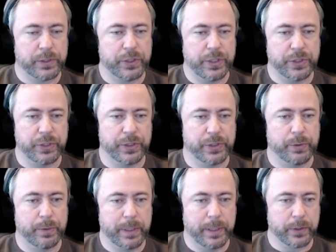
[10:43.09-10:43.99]
She's just
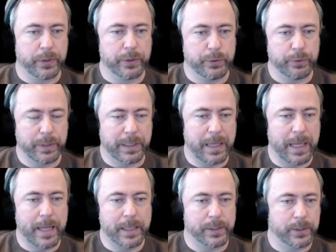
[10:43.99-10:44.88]
doing a cursory
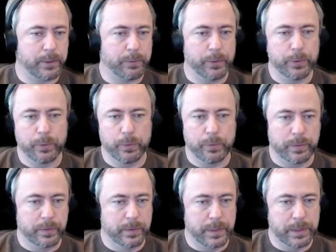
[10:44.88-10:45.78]
glance through
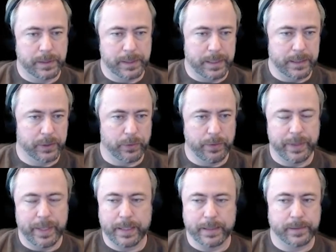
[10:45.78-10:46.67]
to see certain
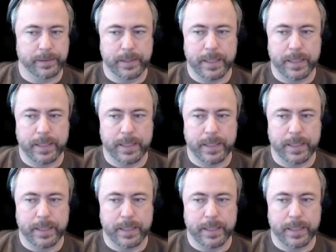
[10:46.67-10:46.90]
things.